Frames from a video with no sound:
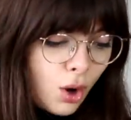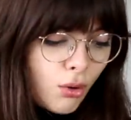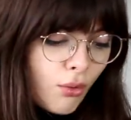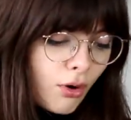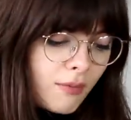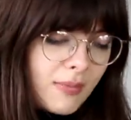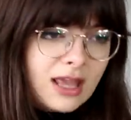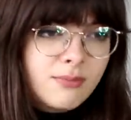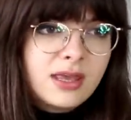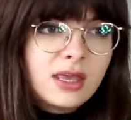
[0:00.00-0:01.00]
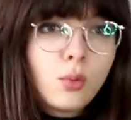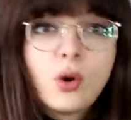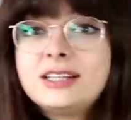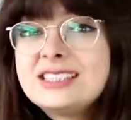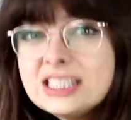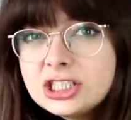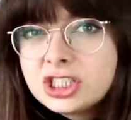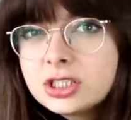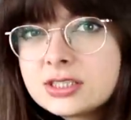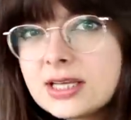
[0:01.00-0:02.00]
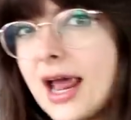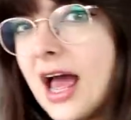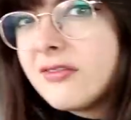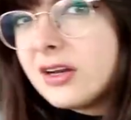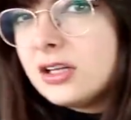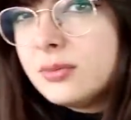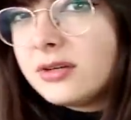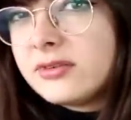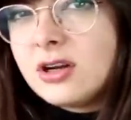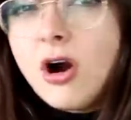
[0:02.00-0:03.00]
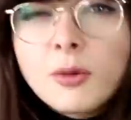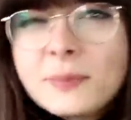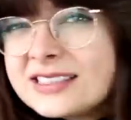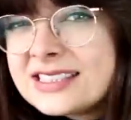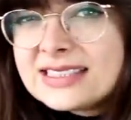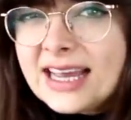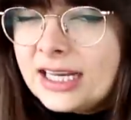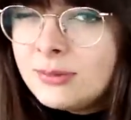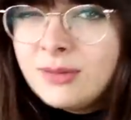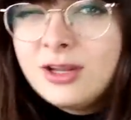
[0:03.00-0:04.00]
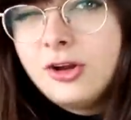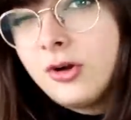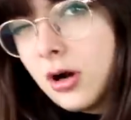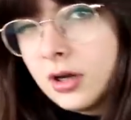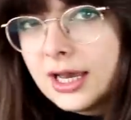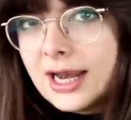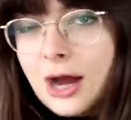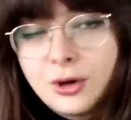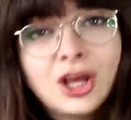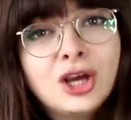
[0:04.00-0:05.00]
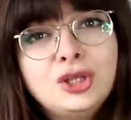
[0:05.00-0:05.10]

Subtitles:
Or maybe white t-shirts that have a little bit of an armpit stain maybe that you can't get out.